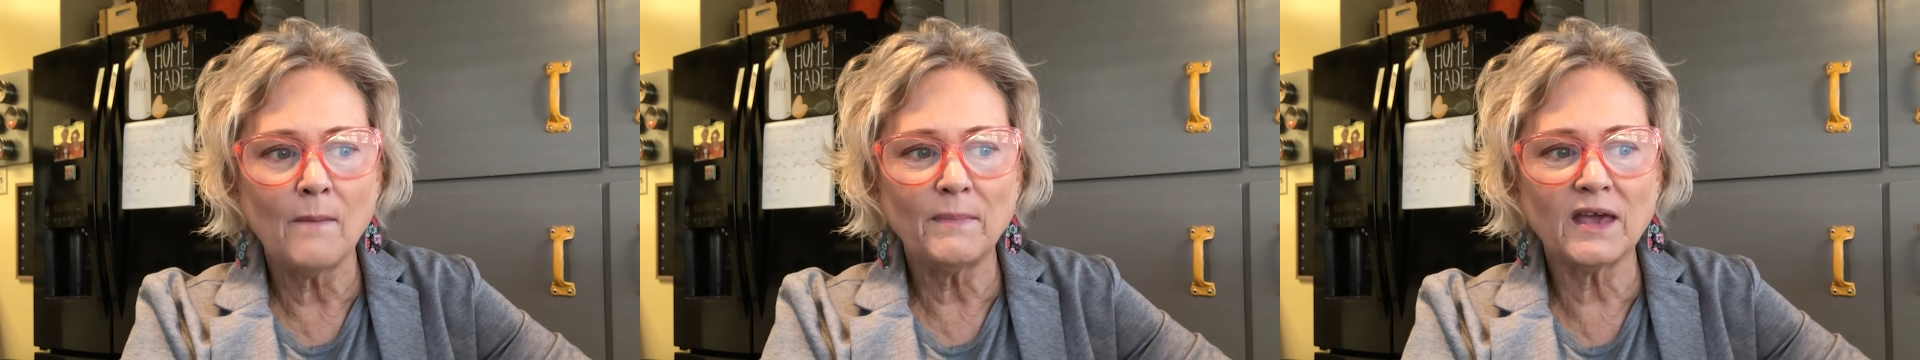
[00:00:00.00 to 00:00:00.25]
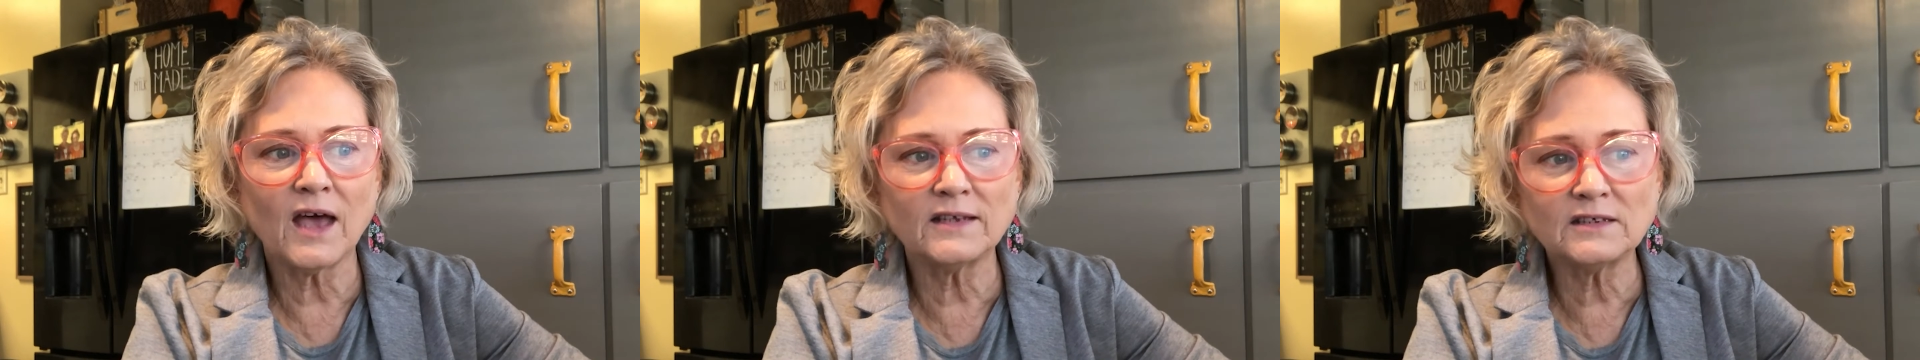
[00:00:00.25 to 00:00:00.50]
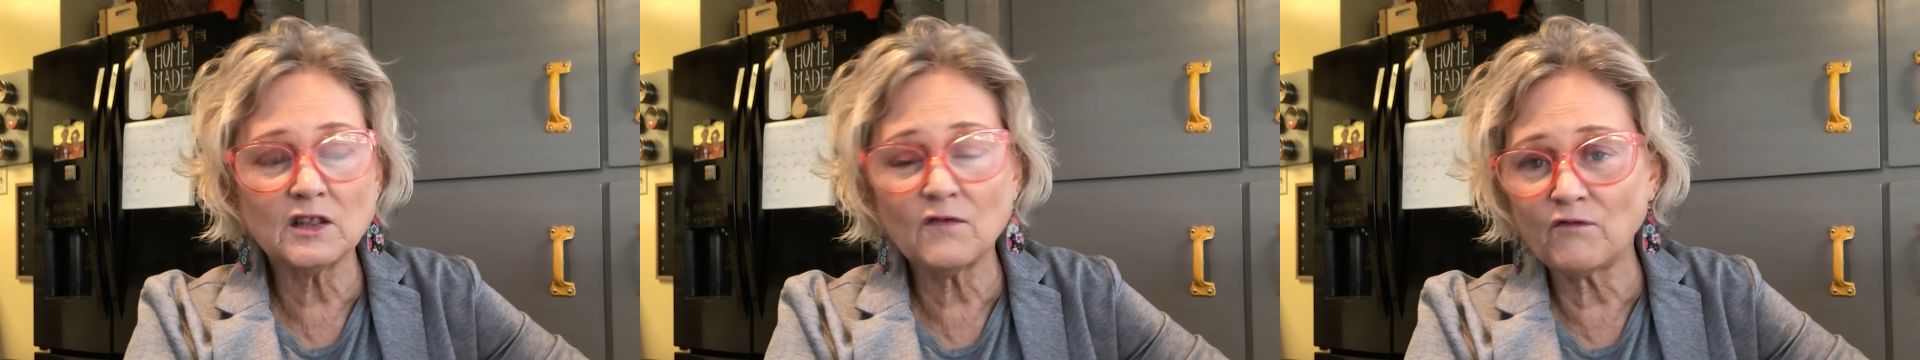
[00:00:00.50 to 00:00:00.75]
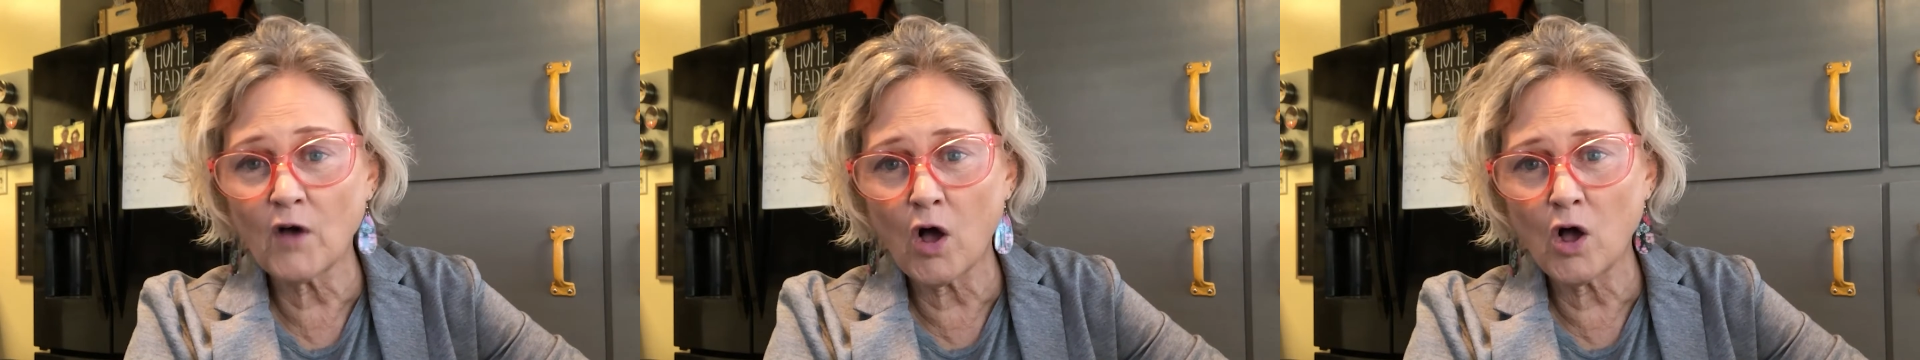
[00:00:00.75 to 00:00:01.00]
Because of the
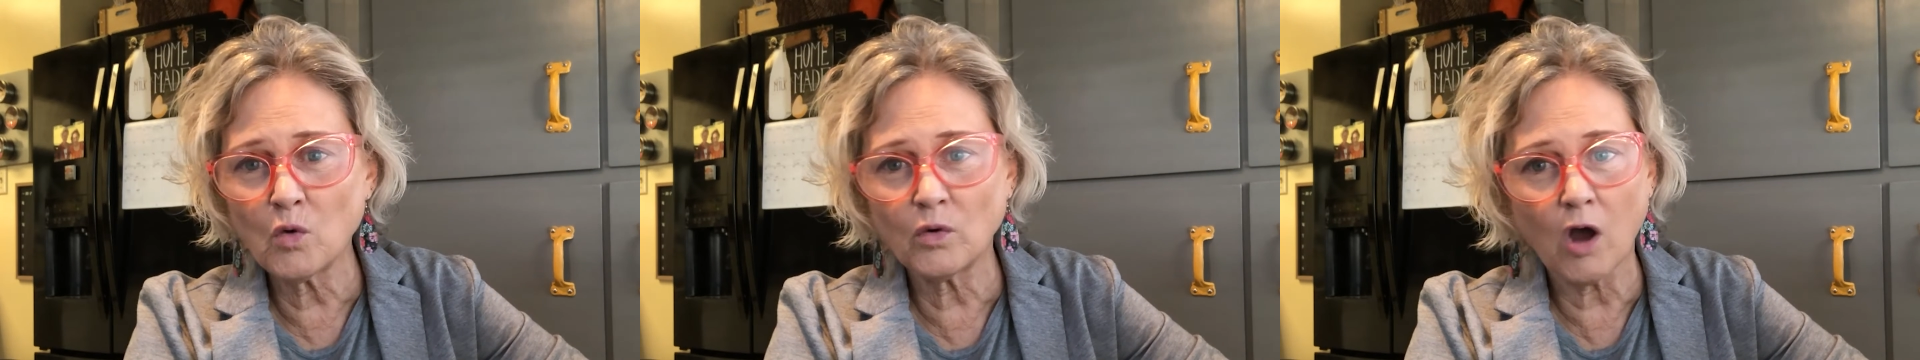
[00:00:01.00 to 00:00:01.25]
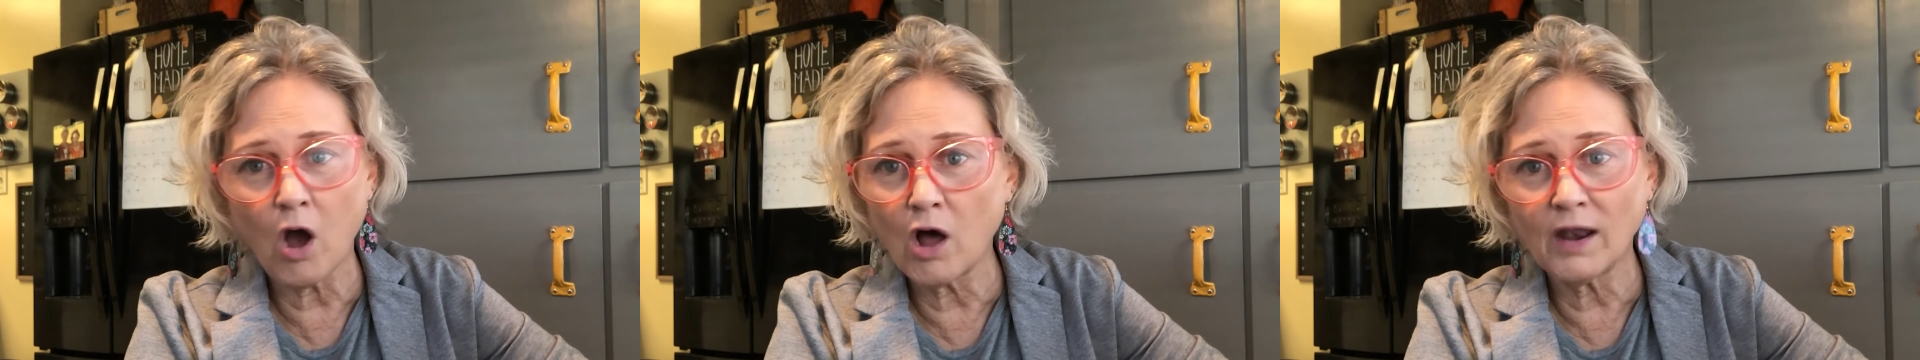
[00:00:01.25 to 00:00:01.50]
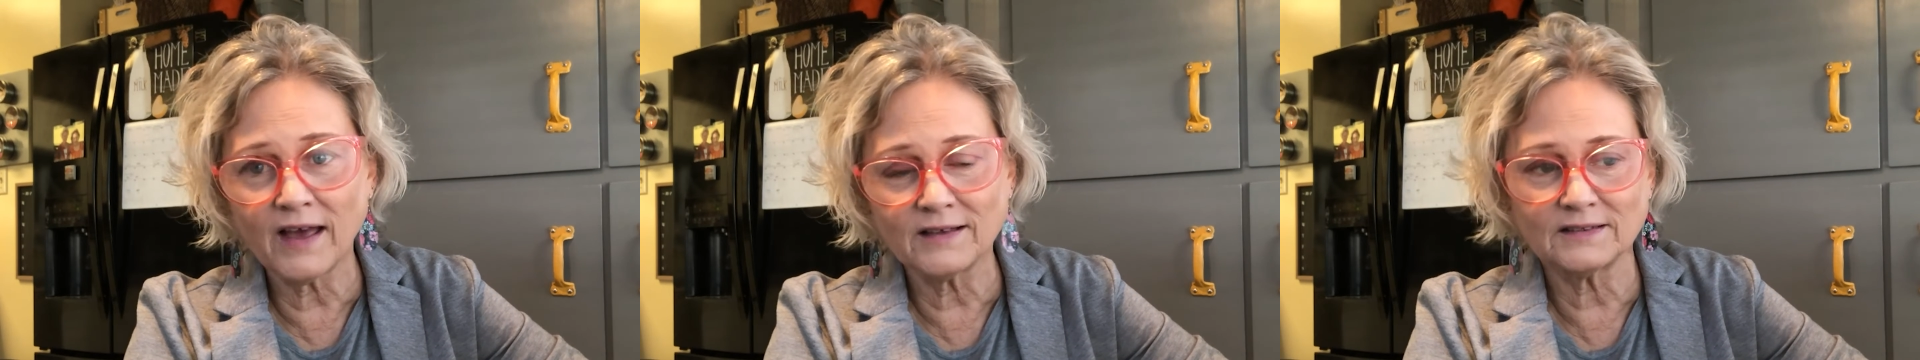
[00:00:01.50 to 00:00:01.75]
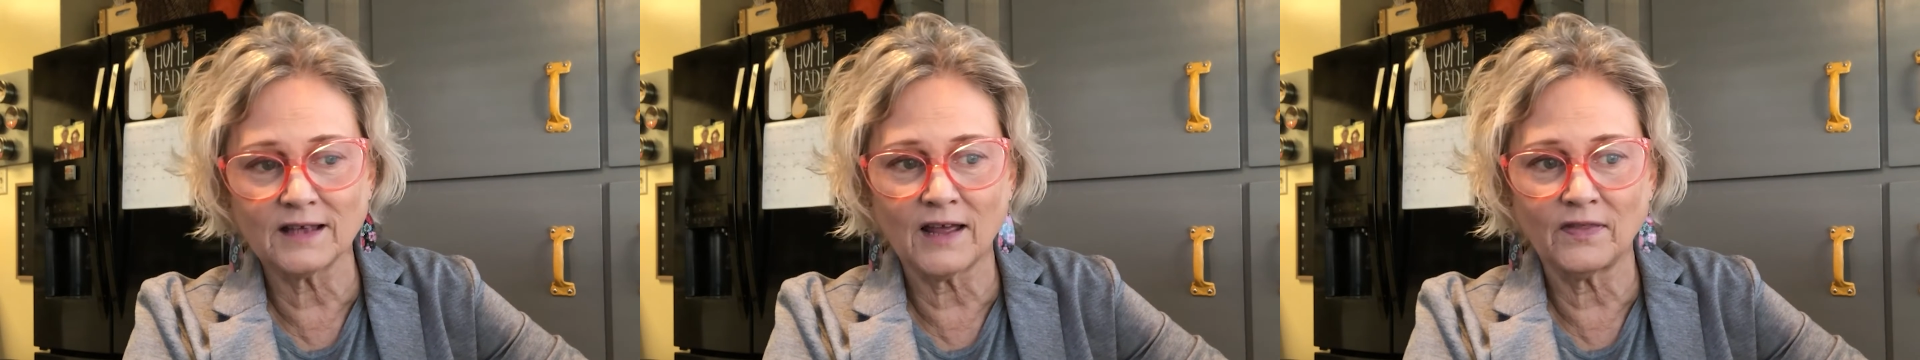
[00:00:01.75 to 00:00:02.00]
fall, we're all
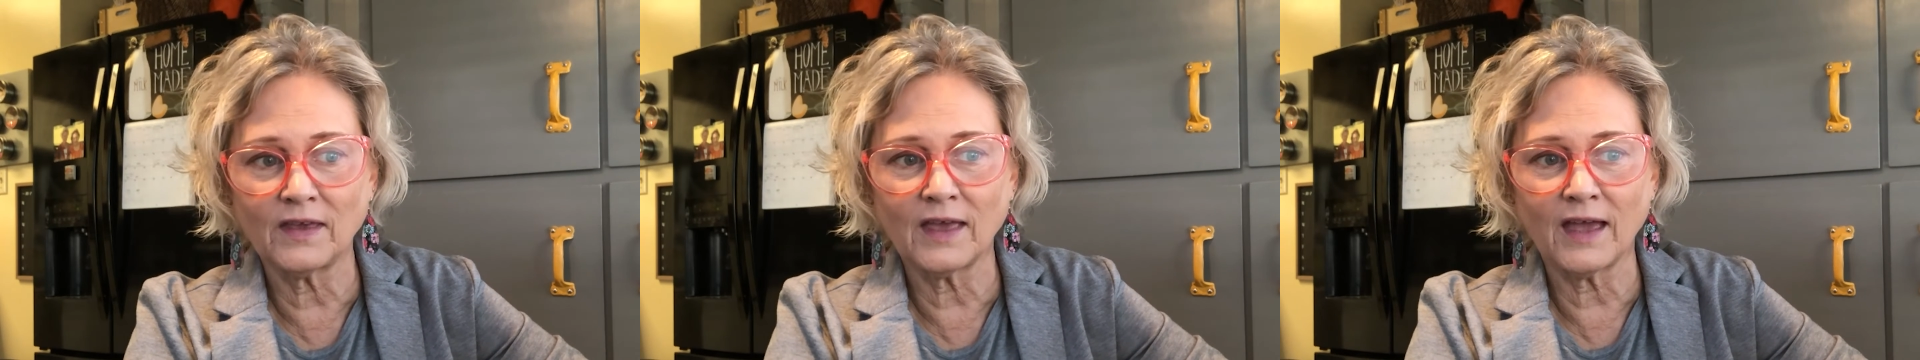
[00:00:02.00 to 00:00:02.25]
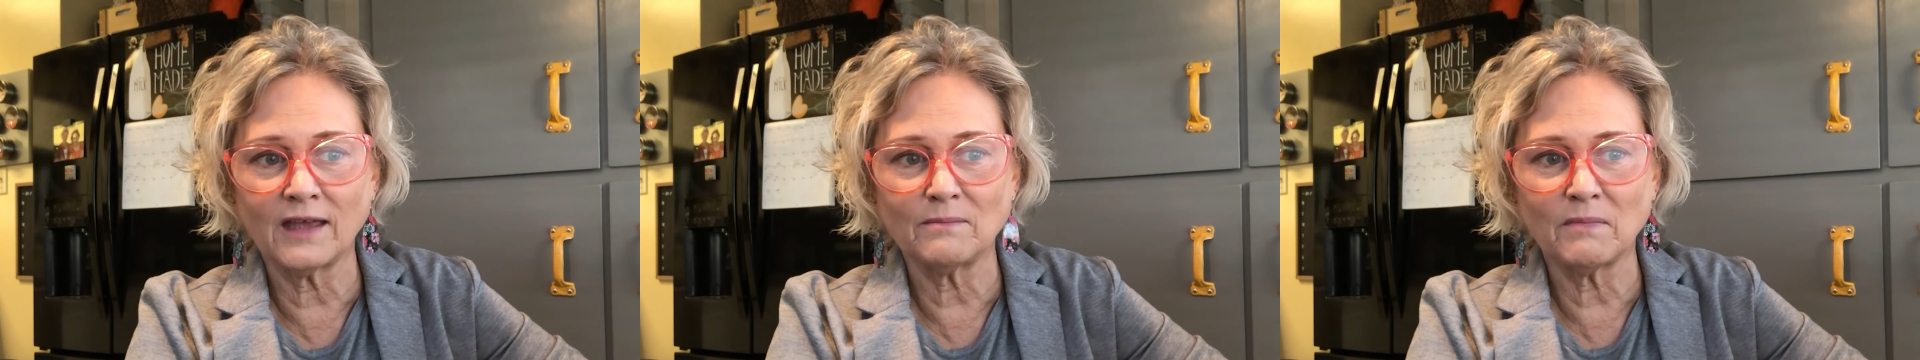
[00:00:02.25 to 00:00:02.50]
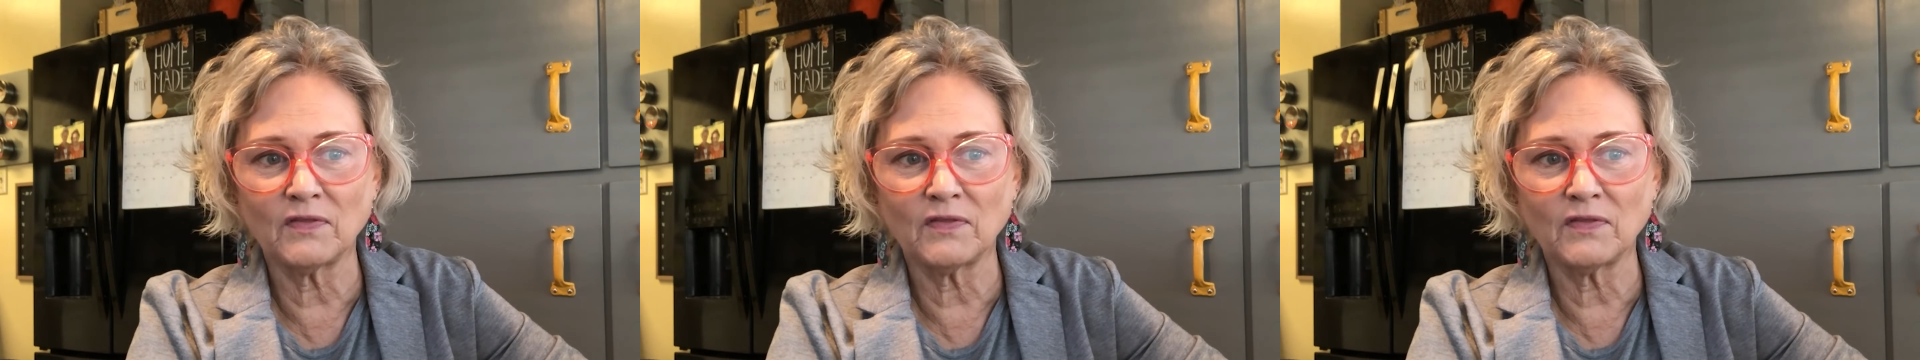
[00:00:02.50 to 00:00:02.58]
outside the gate,